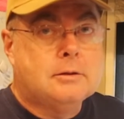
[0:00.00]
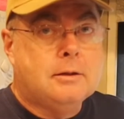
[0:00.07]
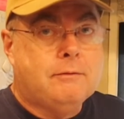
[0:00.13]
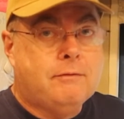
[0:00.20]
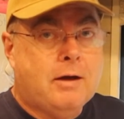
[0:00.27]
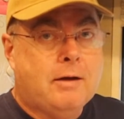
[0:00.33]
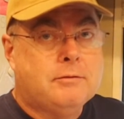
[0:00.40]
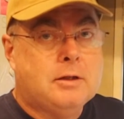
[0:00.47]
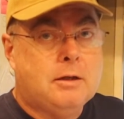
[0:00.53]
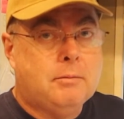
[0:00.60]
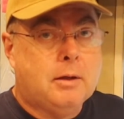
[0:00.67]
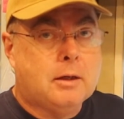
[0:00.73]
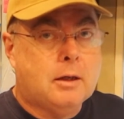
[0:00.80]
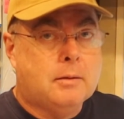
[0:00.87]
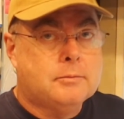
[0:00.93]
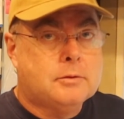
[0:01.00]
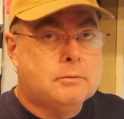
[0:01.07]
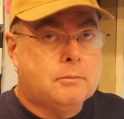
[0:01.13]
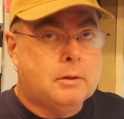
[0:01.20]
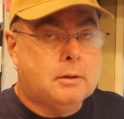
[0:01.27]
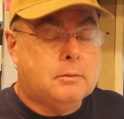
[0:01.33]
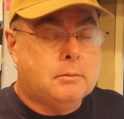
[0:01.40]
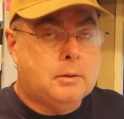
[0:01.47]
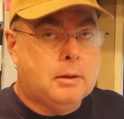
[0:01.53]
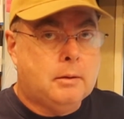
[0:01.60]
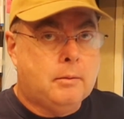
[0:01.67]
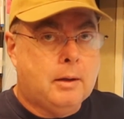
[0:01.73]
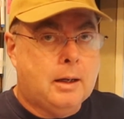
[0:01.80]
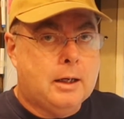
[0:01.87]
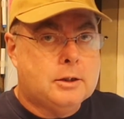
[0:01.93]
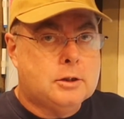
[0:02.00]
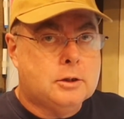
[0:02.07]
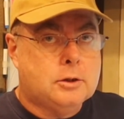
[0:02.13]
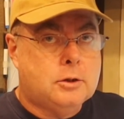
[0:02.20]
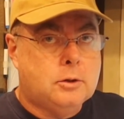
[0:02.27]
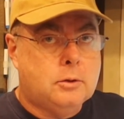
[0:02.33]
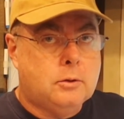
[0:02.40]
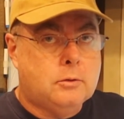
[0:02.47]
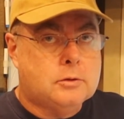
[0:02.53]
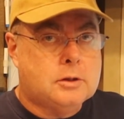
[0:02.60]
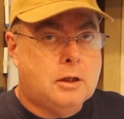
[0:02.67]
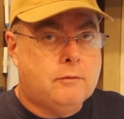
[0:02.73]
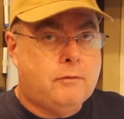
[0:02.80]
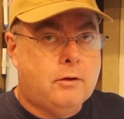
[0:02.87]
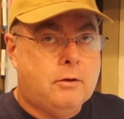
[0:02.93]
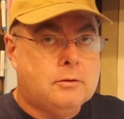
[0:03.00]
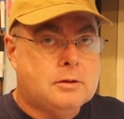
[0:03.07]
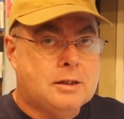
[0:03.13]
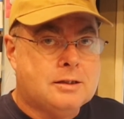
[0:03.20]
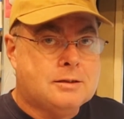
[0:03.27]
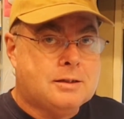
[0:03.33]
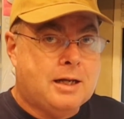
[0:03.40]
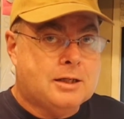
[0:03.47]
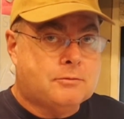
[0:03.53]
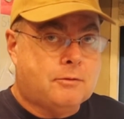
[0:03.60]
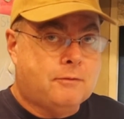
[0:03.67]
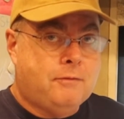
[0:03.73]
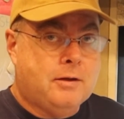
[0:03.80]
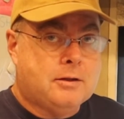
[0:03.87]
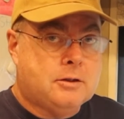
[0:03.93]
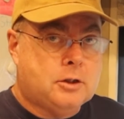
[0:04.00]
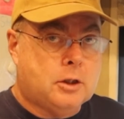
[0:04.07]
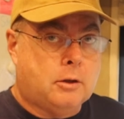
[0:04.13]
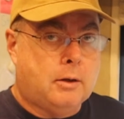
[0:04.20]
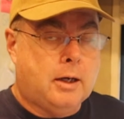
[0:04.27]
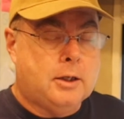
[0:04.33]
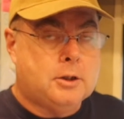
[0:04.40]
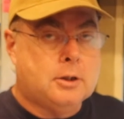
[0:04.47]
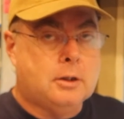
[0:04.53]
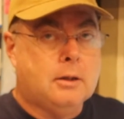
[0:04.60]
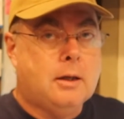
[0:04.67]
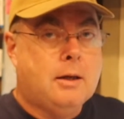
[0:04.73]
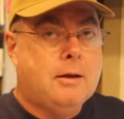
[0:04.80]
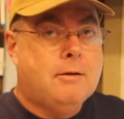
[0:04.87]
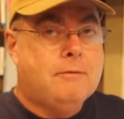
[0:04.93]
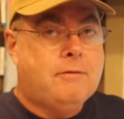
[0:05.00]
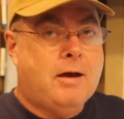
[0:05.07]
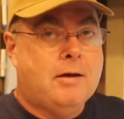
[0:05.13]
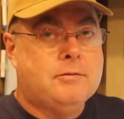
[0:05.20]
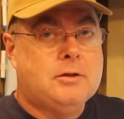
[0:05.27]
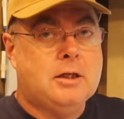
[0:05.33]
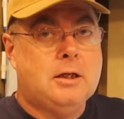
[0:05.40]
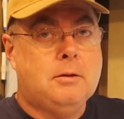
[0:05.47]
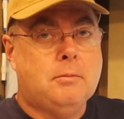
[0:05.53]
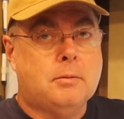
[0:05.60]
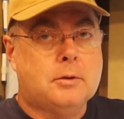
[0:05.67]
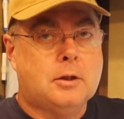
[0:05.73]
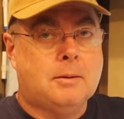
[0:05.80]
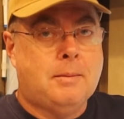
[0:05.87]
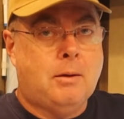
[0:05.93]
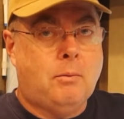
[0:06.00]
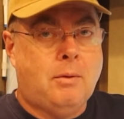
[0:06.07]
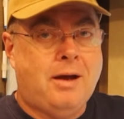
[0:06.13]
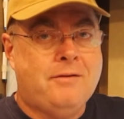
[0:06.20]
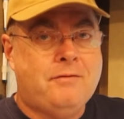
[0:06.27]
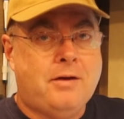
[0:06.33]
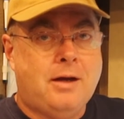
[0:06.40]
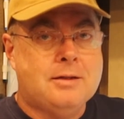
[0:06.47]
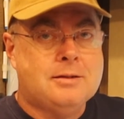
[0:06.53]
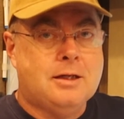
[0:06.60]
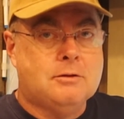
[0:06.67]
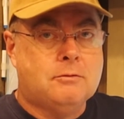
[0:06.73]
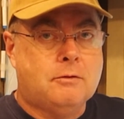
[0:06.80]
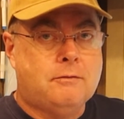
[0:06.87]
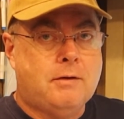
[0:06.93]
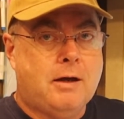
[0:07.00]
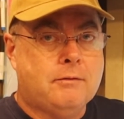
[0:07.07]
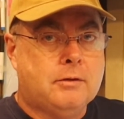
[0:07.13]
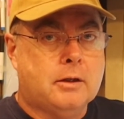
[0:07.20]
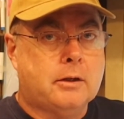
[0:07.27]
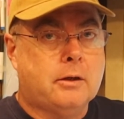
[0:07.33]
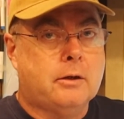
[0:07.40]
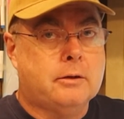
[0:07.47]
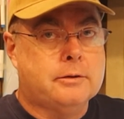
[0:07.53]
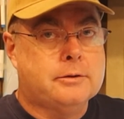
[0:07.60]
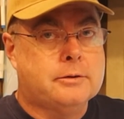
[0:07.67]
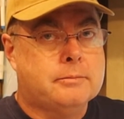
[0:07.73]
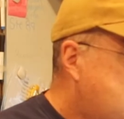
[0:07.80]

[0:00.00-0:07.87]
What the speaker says: the 5G, when it comes in relation to cell phones, it stands for 5th generation. 5G, when we're talking about Wi-Fi, stands for 5 gigahertz.